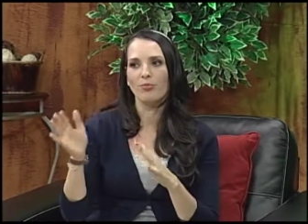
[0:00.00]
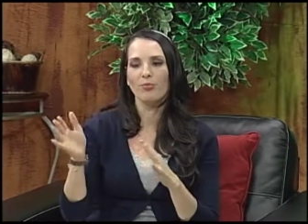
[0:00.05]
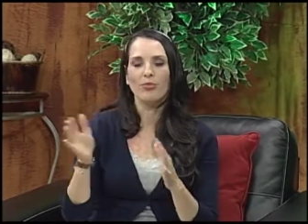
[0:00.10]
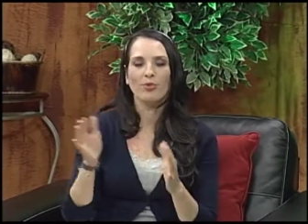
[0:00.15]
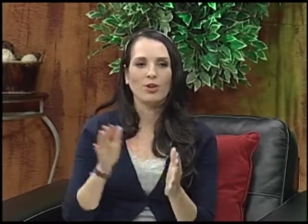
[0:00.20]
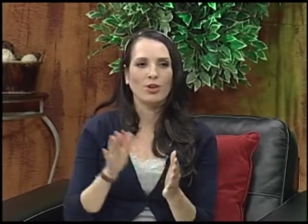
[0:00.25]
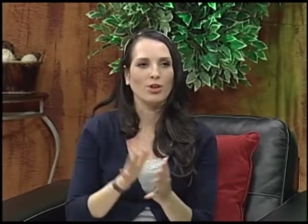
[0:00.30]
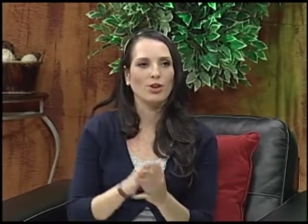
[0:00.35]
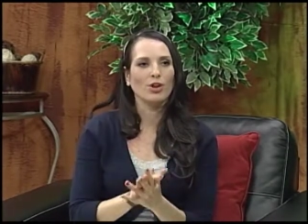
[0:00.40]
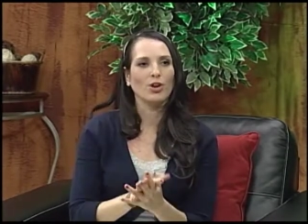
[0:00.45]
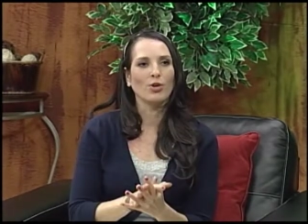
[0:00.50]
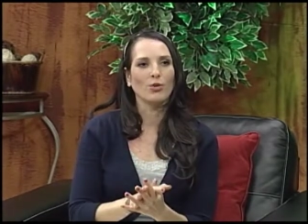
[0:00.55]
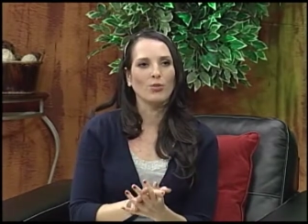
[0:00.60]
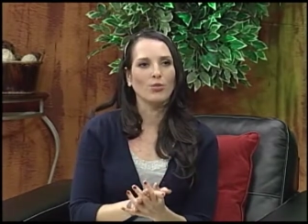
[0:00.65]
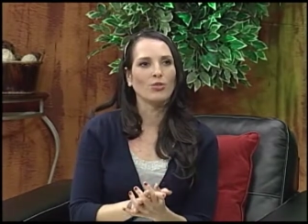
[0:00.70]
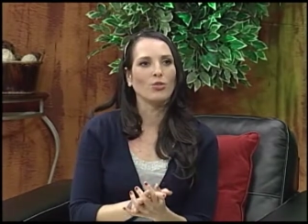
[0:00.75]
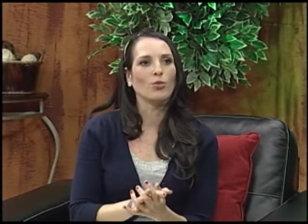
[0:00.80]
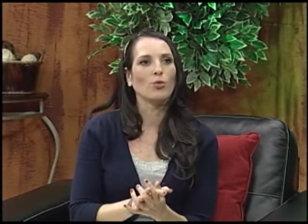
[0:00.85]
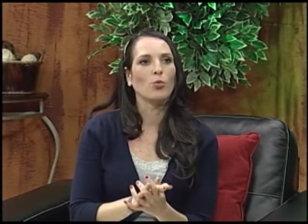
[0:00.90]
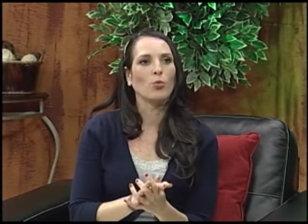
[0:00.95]
you
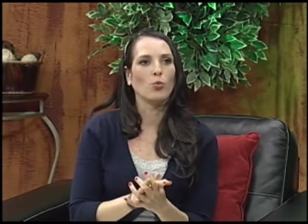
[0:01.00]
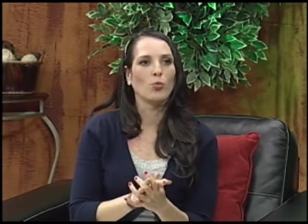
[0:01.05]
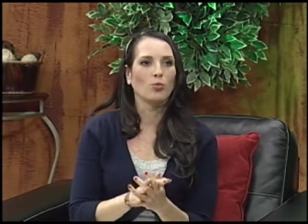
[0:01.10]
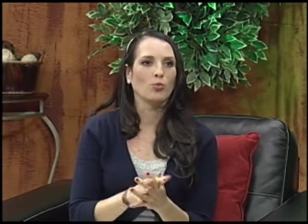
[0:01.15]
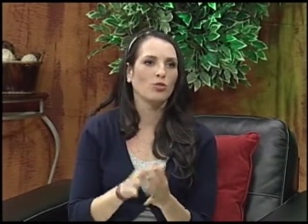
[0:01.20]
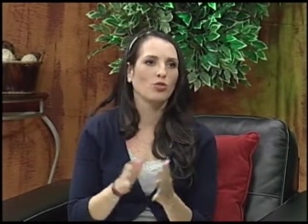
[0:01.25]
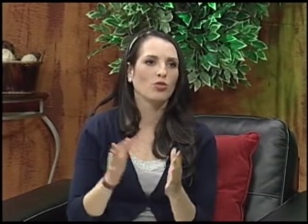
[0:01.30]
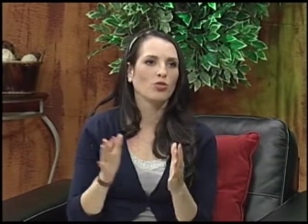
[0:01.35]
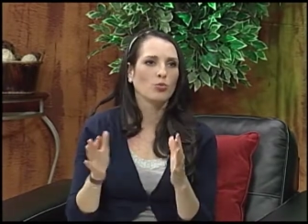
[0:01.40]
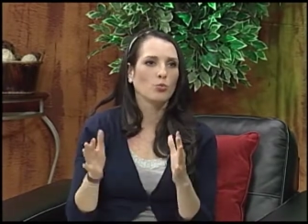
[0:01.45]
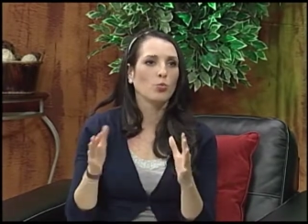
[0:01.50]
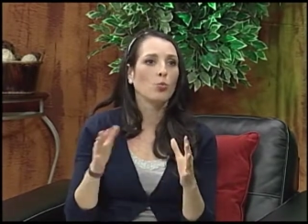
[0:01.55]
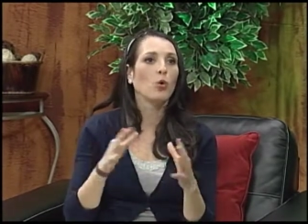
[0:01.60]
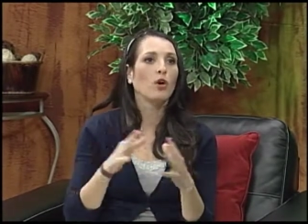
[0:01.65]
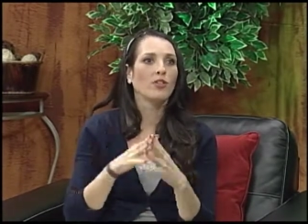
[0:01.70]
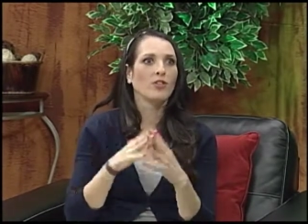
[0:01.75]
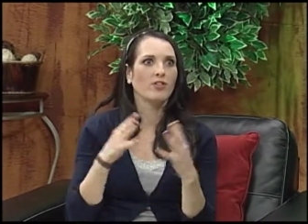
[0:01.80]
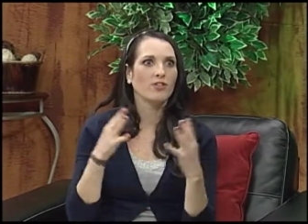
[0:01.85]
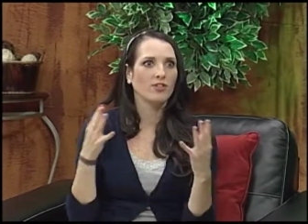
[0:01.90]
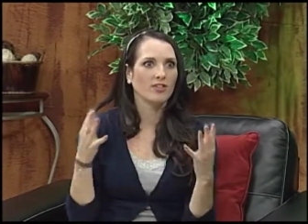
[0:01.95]
know, just
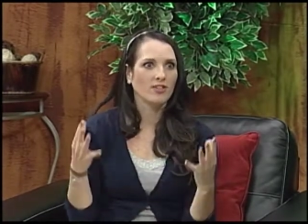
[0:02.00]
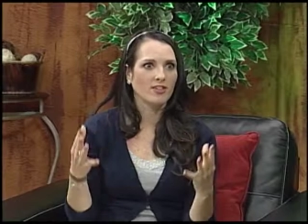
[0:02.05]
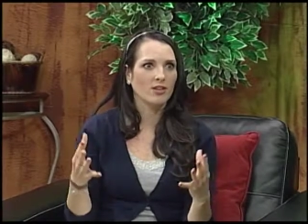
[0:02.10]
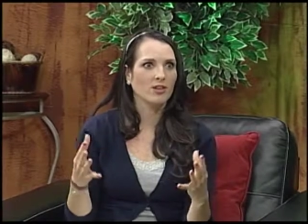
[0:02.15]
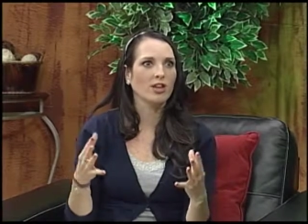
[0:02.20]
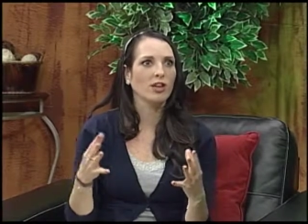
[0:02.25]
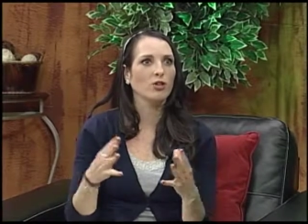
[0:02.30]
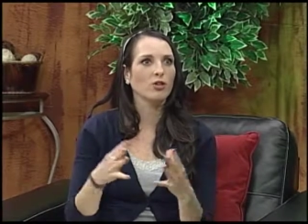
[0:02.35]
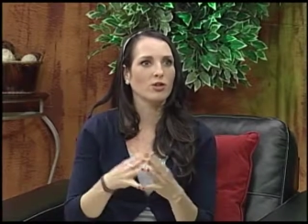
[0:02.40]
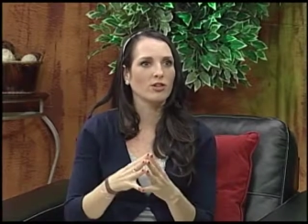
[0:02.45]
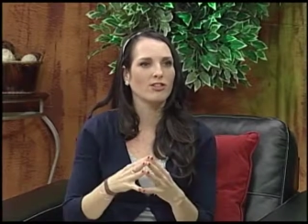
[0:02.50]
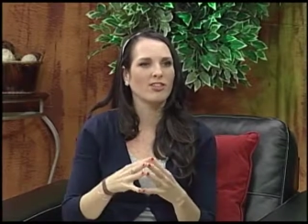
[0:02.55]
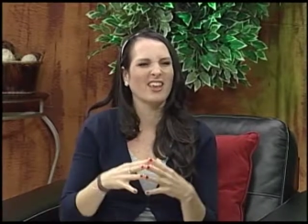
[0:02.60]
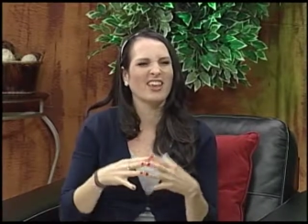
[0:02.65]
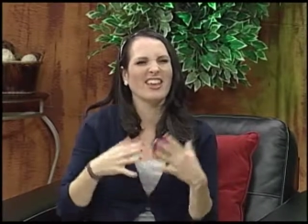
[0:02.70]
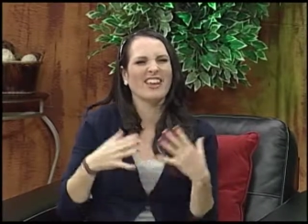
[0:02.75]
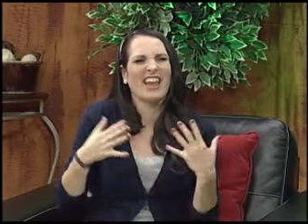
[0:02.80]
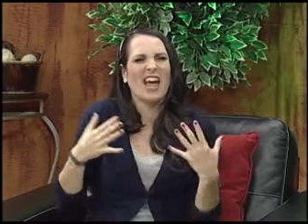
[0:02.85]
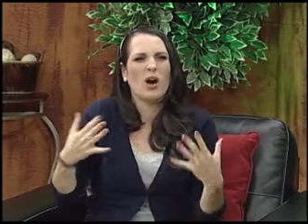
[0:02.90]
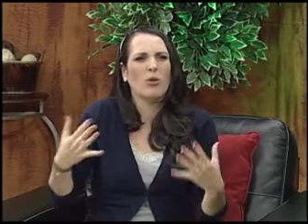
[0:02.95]
what the facility looks like
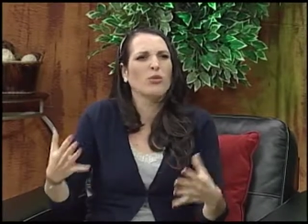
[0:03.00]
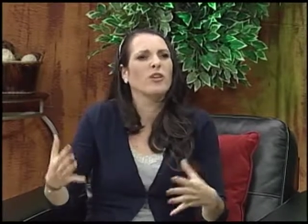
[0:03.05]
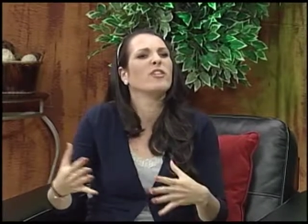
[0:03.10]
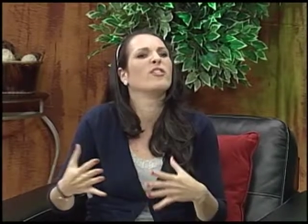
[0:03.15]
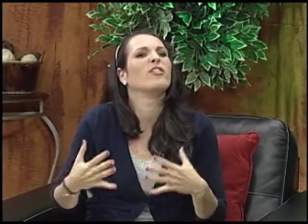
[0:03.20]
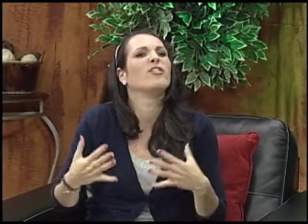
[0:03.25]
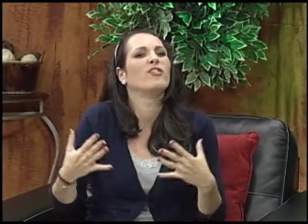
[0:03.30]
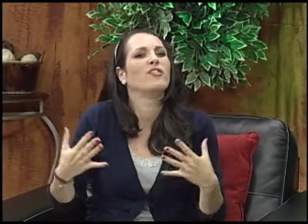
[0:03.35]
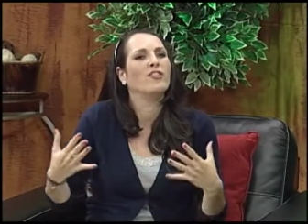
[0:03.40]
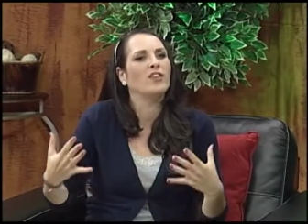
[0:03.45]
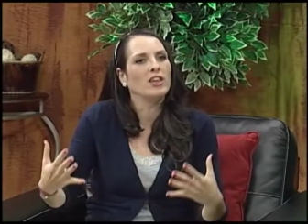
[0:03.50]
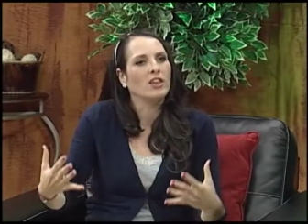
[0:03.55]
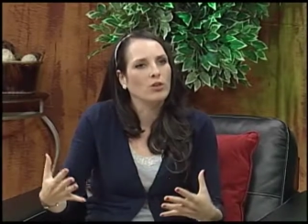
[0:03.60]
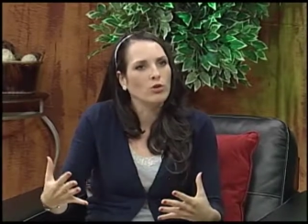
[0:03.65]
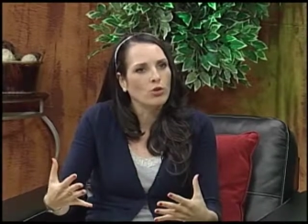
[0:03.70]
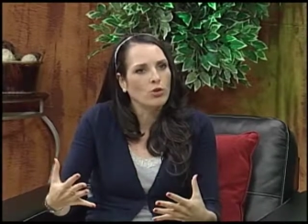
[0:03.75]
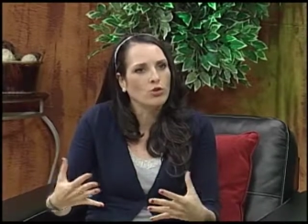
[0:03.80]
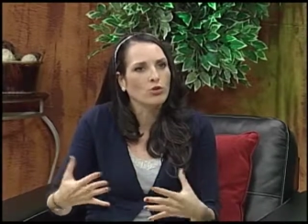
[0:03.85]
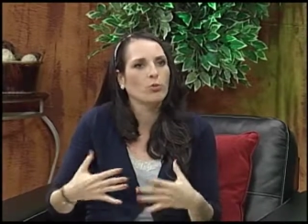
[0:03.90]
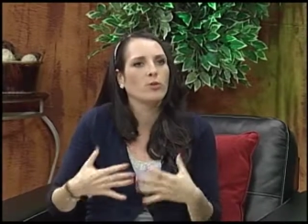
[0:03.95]
and how it
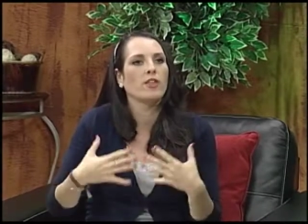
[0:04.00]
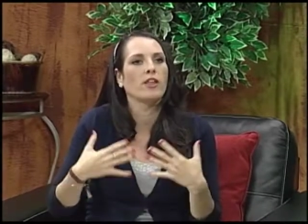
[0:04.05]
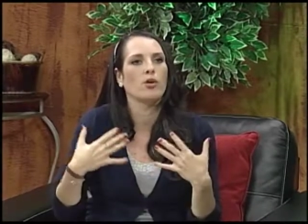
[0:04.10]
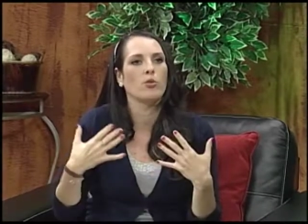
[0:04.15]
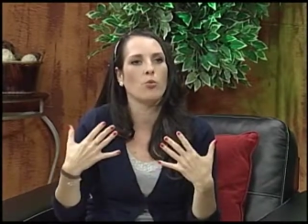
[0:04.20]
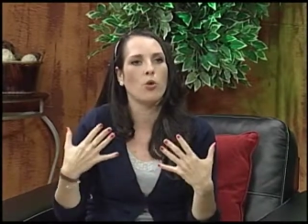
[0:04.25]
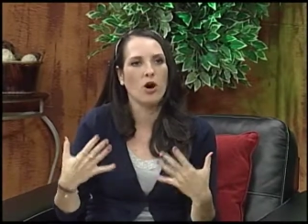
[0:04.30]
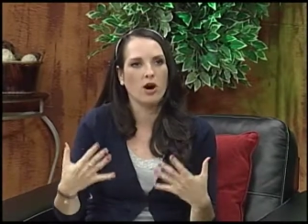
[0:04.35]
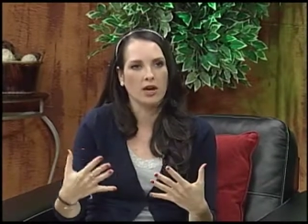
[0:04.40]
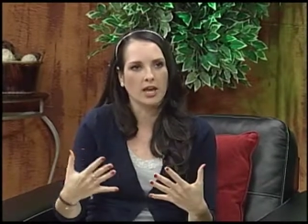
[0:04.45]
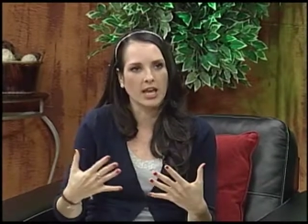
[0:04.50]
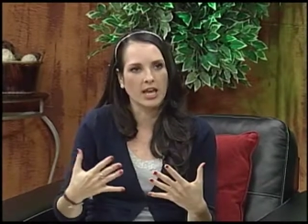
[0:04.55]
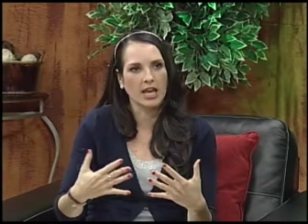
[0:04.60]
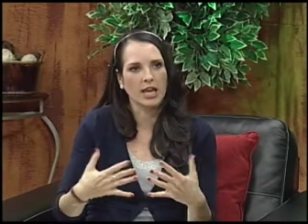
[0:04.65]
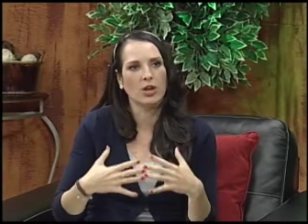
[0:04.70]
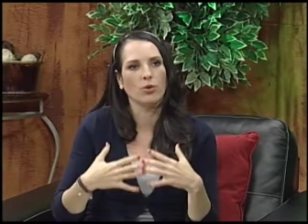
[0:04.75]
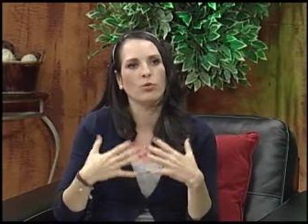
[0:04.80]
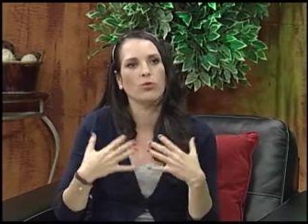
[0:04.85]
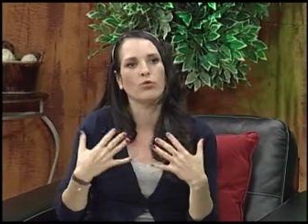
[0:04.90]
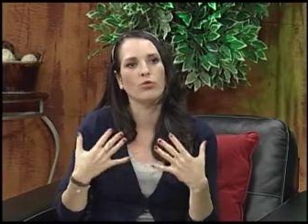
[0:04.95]
feels when they walk
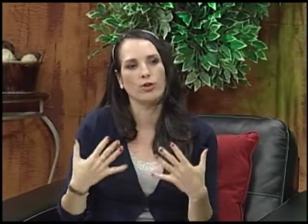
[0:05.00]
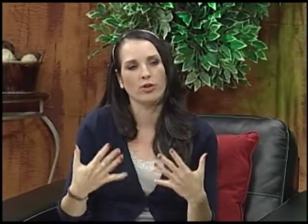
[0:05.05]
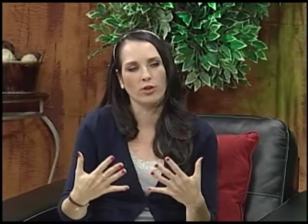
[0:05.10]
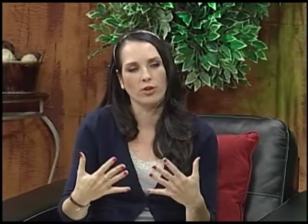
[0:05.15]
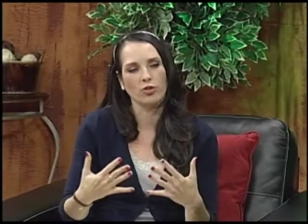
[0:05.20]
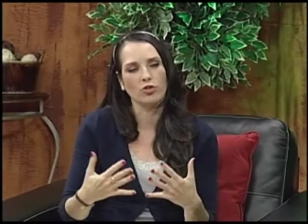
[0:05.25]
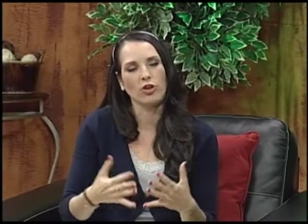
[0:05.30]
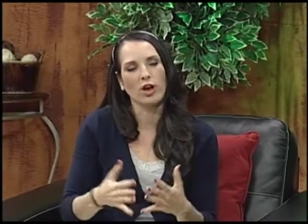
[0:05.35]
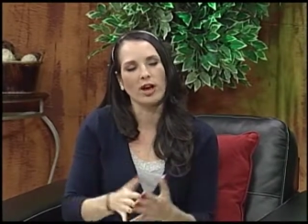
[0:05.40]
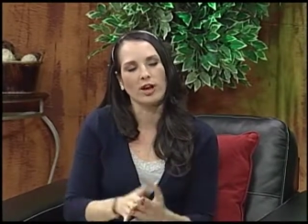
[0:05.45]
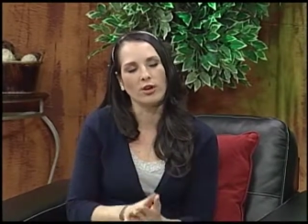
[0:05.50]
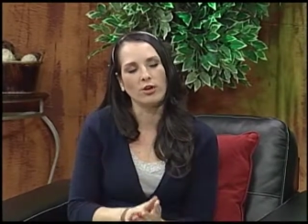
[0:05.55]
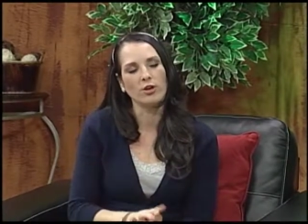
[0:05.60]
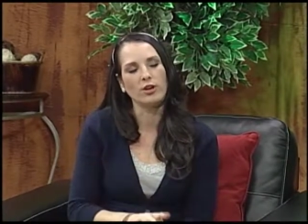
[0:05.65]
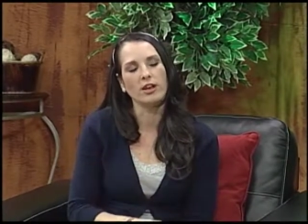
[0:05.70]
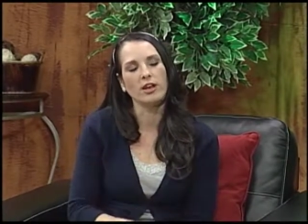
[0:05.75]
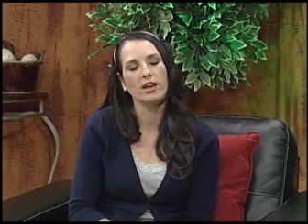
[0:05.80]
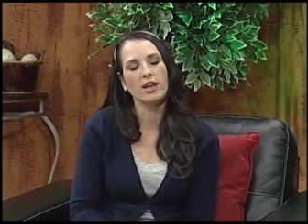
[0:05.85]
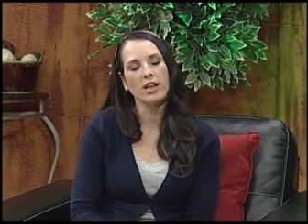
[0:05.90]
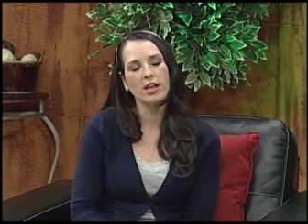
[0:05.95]
in for their child
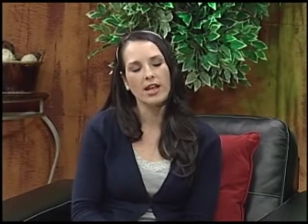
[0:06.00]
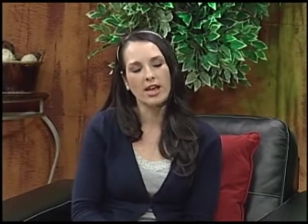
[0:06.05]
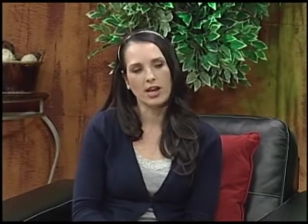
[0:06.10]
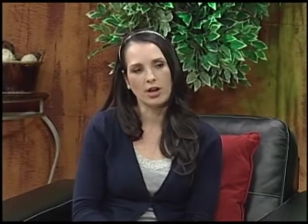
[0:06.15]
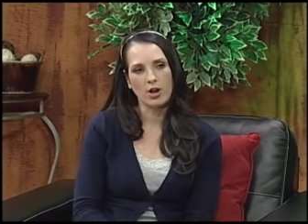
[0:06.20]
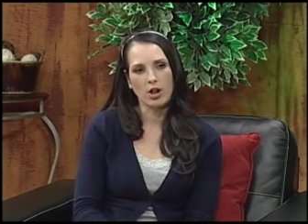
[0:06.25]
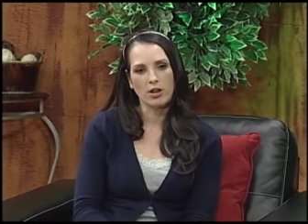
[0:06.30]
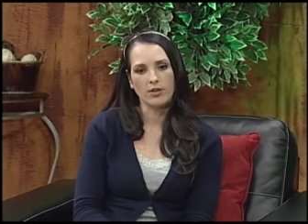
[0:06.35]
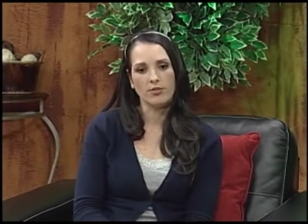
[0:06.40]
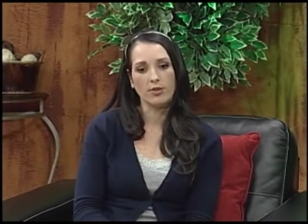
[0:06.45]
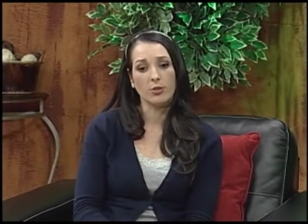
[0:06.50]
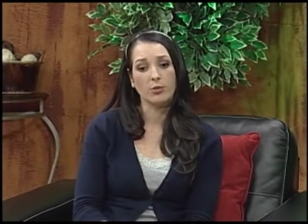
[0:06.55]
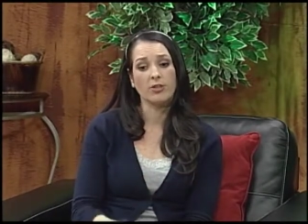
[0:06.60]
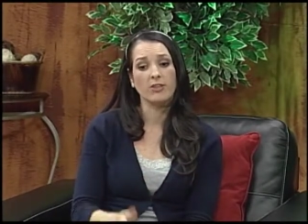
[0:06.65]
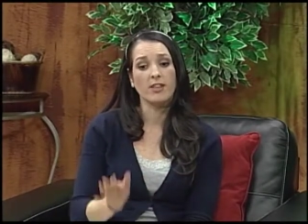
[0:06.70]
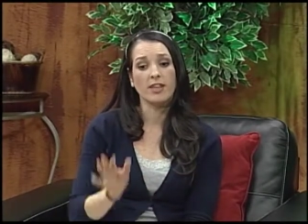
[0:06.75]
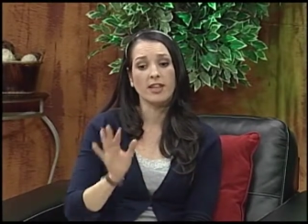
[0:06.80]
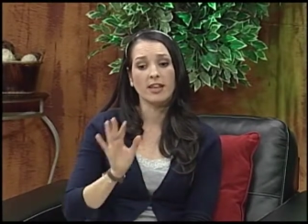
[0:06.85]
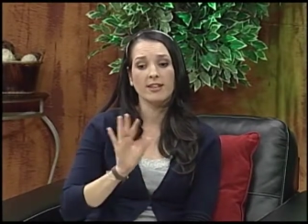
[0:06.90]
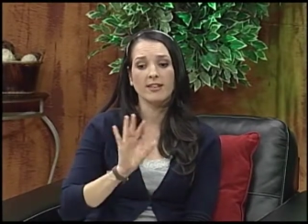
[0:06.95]
and, and all of those
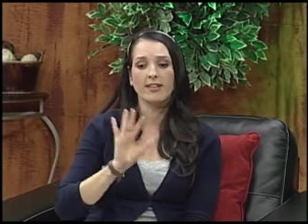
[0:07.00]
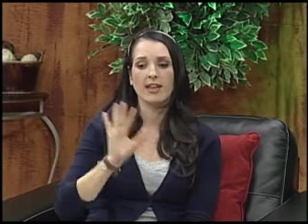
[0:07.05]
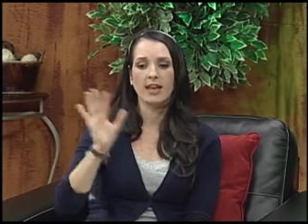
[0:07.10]
things.